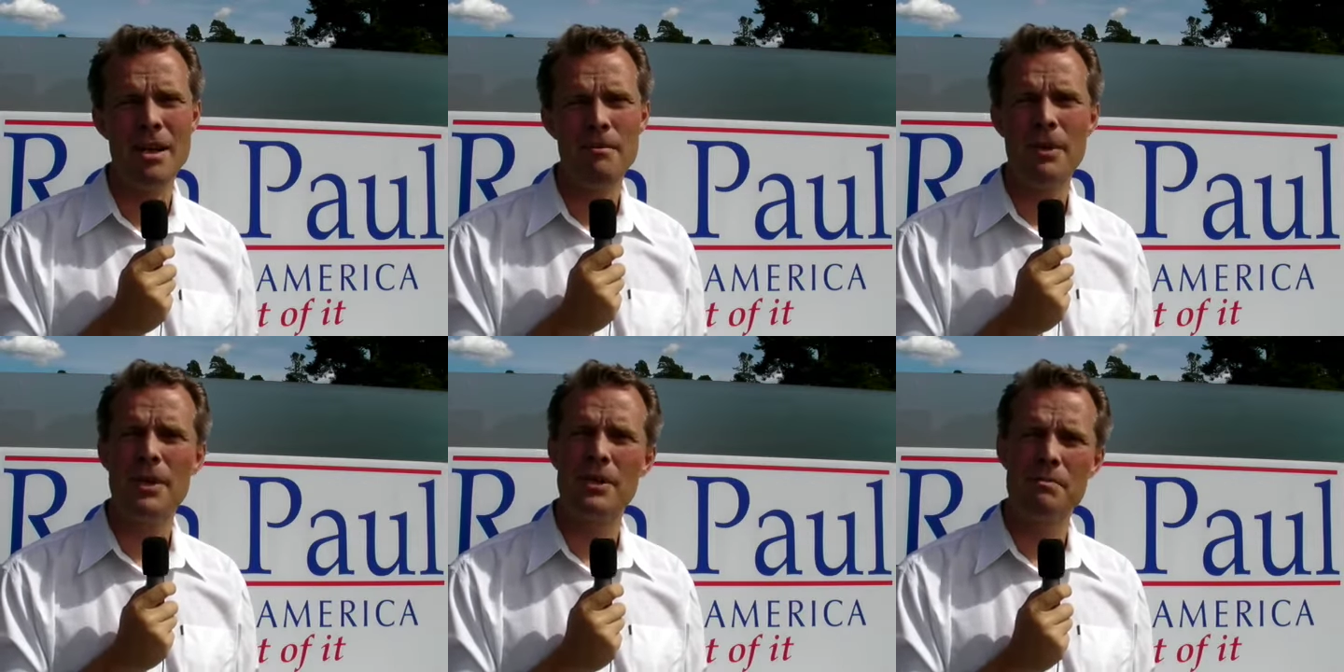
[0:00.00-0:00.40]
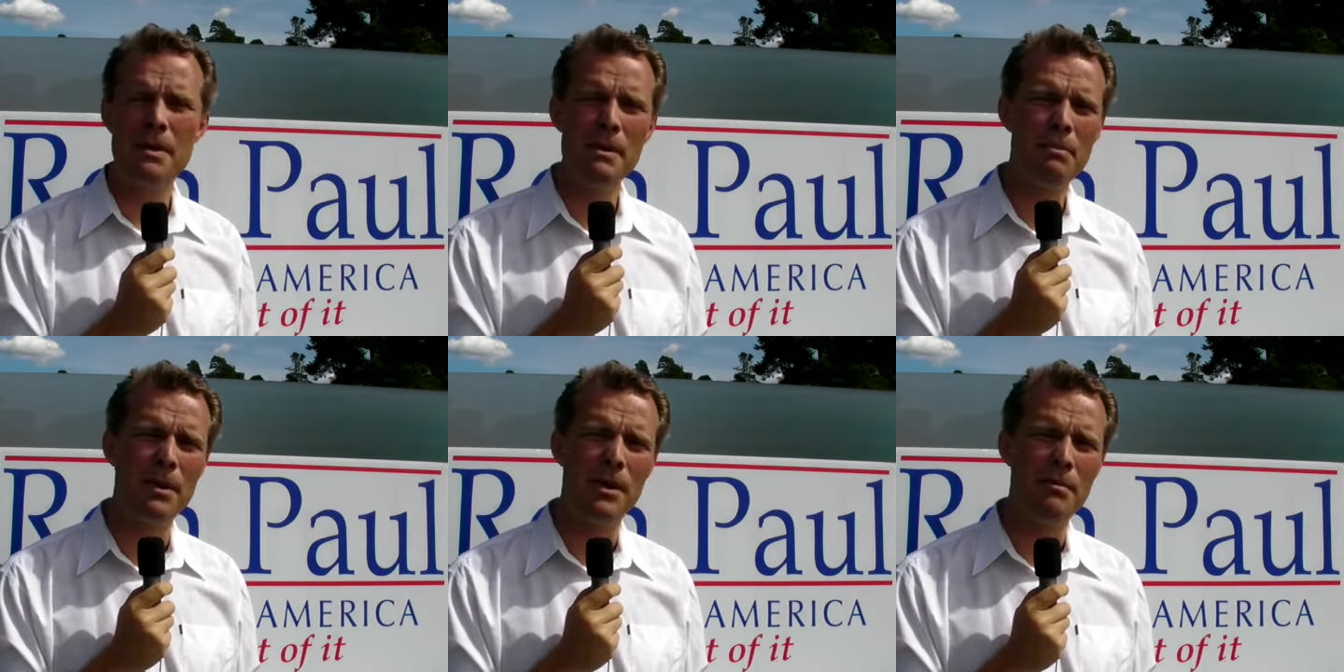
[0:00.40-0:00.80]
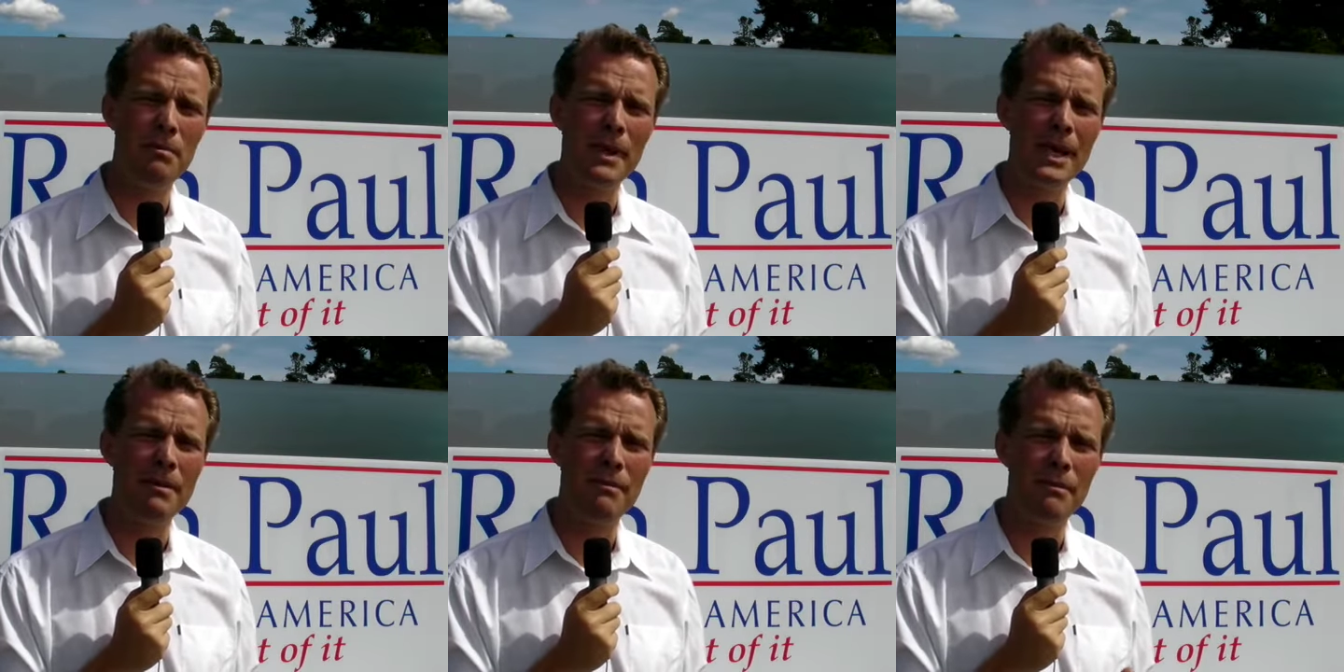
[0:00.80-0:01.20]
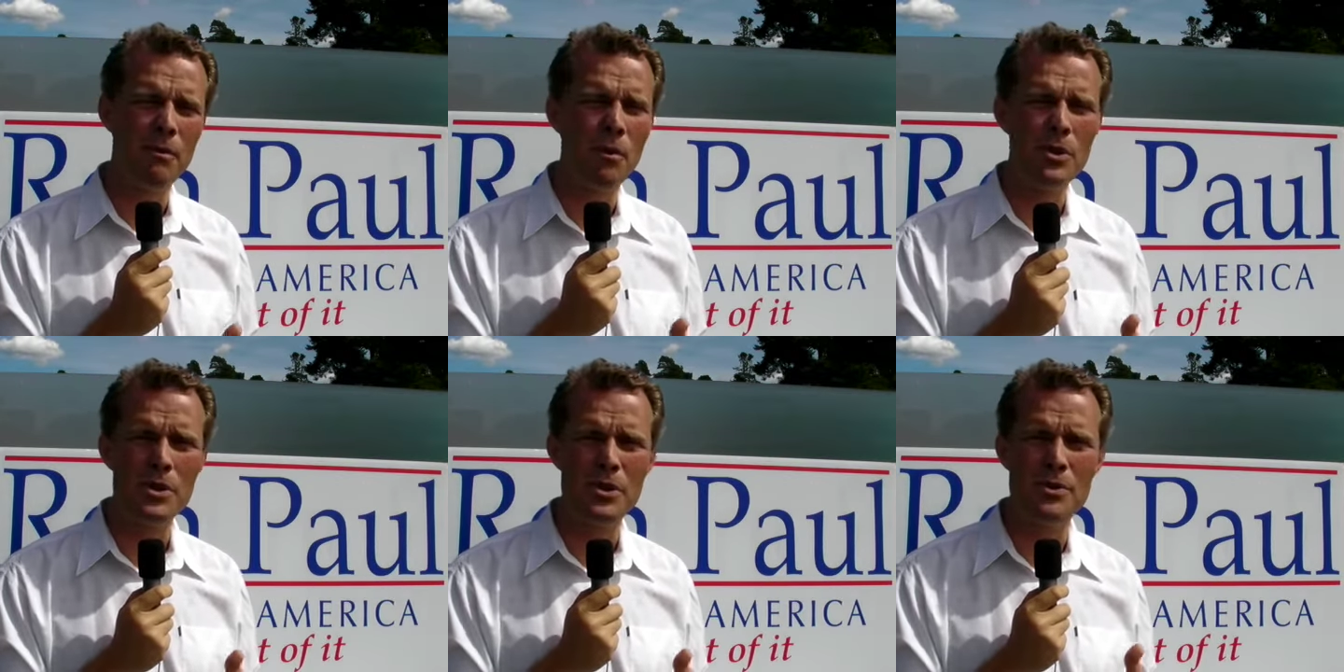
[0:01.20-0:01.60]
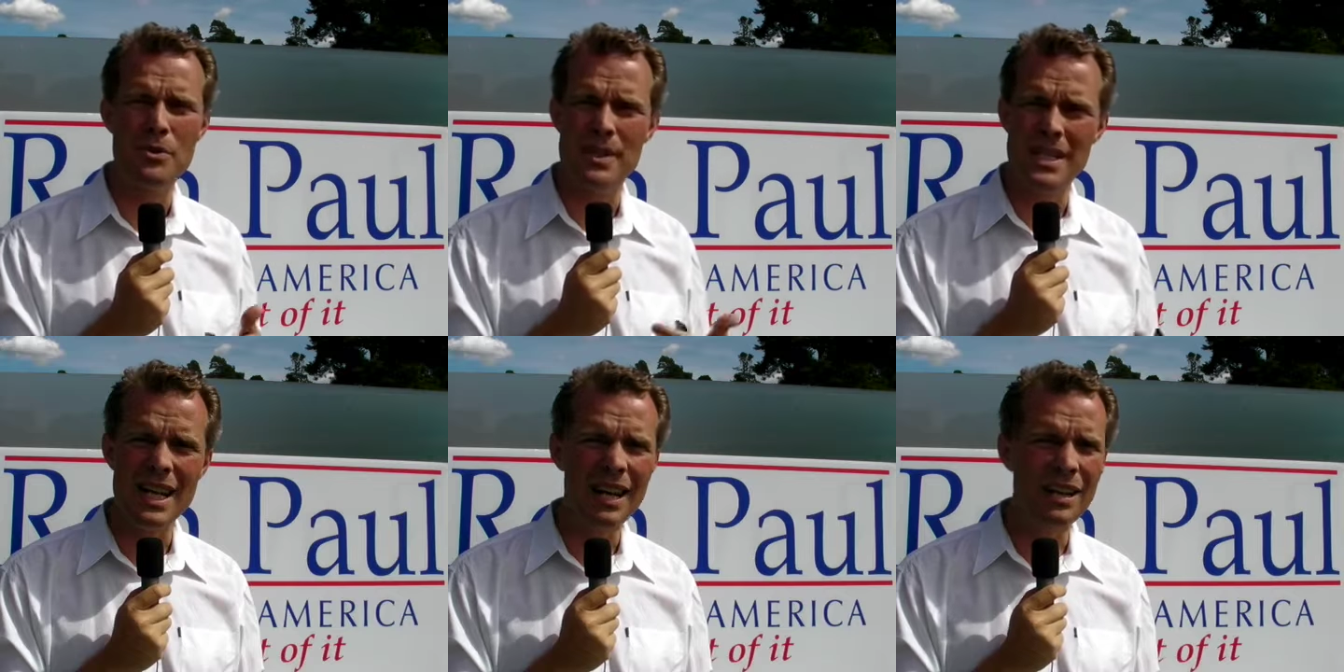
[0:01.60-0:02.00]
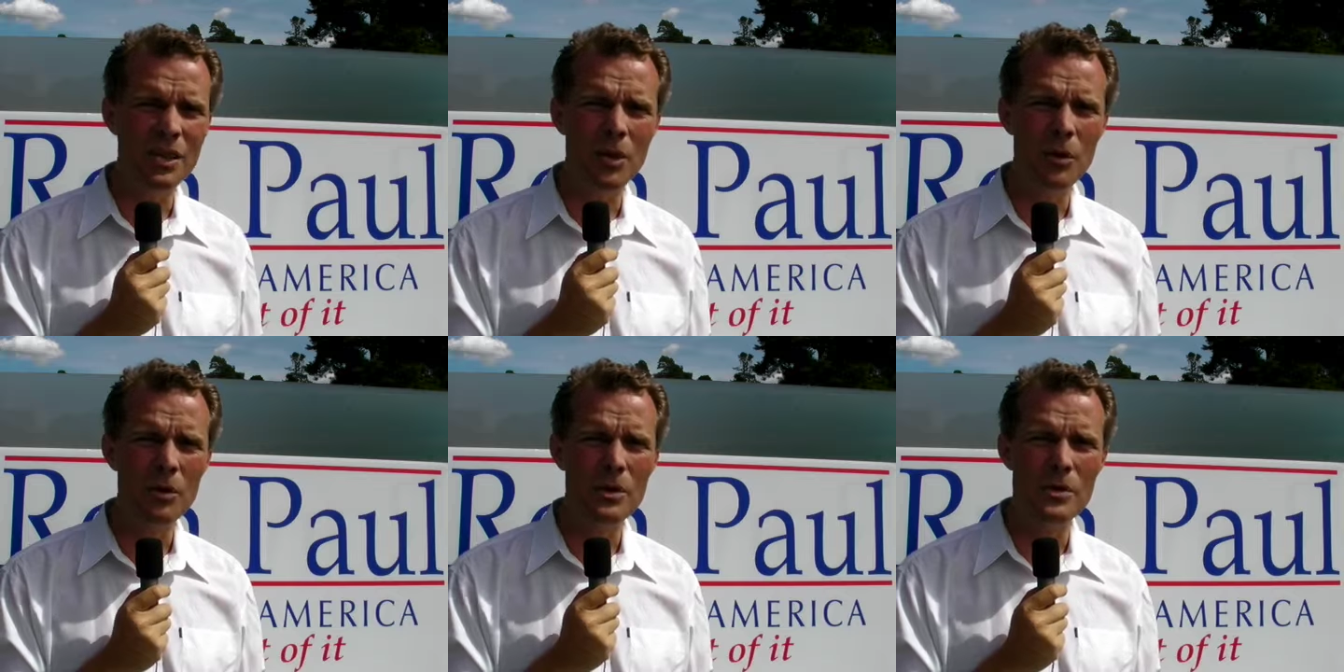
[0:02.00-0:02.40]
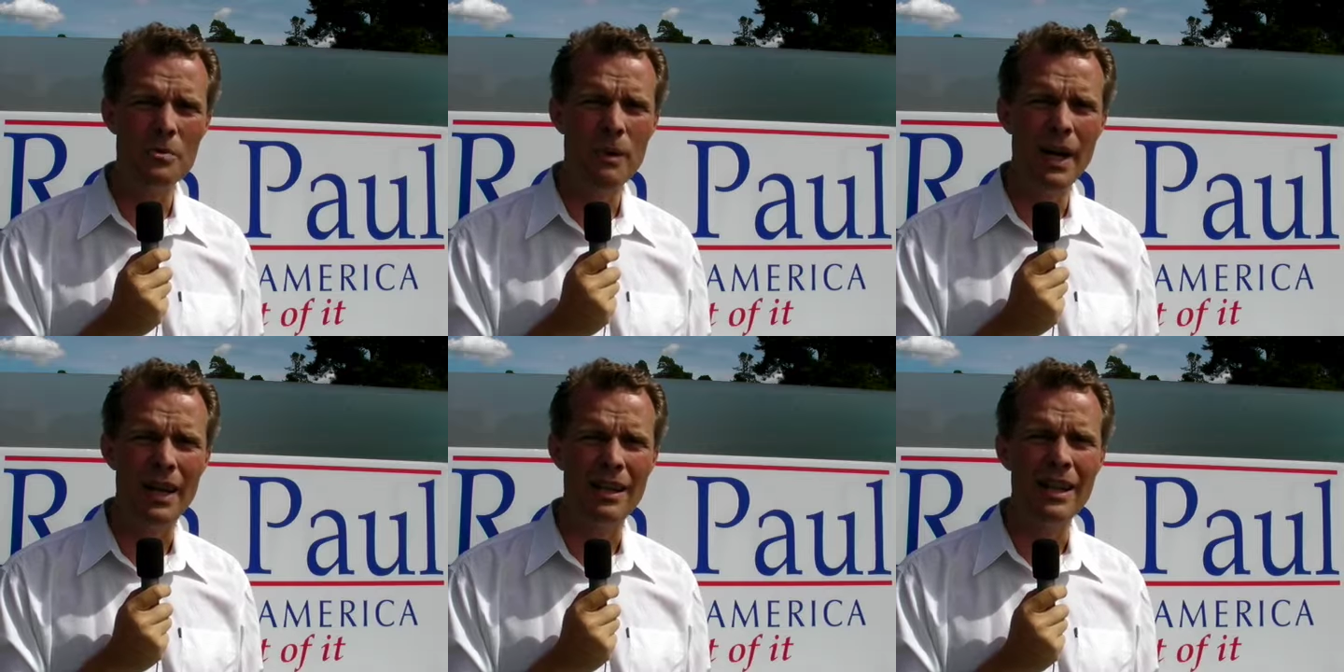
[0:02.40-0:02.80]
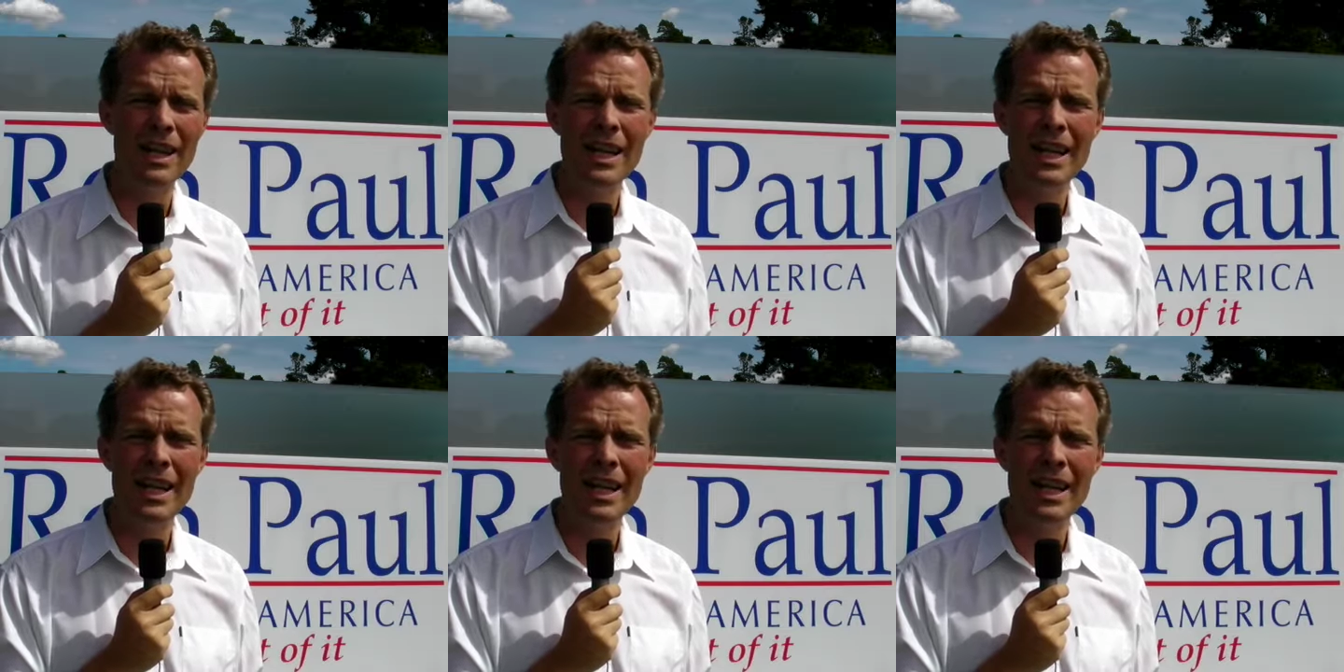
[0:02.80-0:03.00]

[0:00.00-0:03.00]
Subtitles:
because people are being forced to sell gold as well.